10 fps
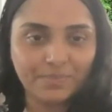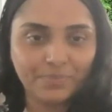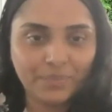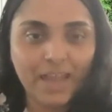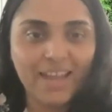
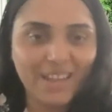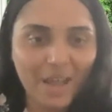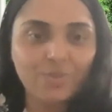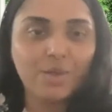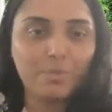And
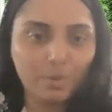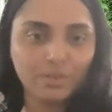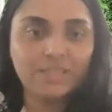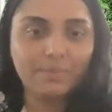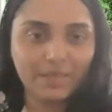now they're
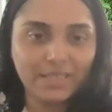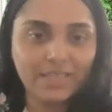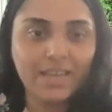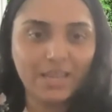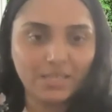
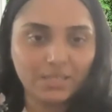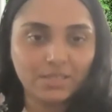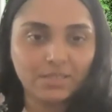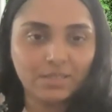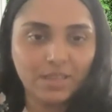multi-millionaires.
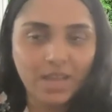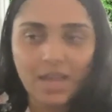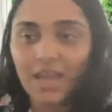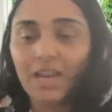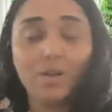
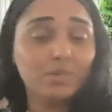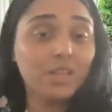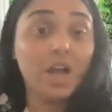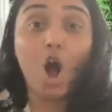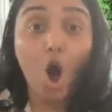And I was
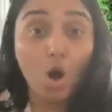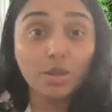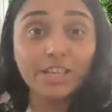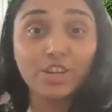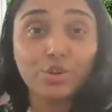like,
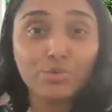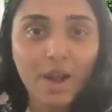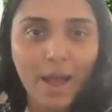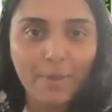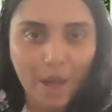holy
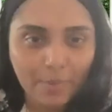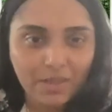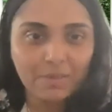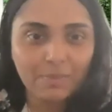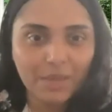crap, I'm
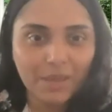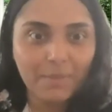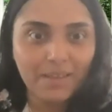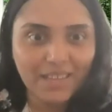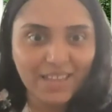going to be a
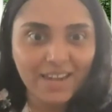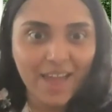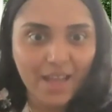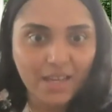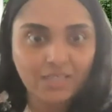millionaire
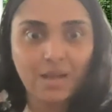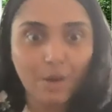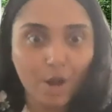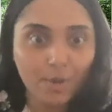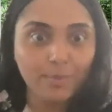because I'm
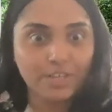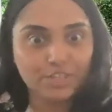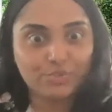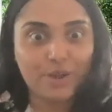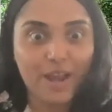
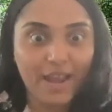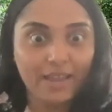homeless, right?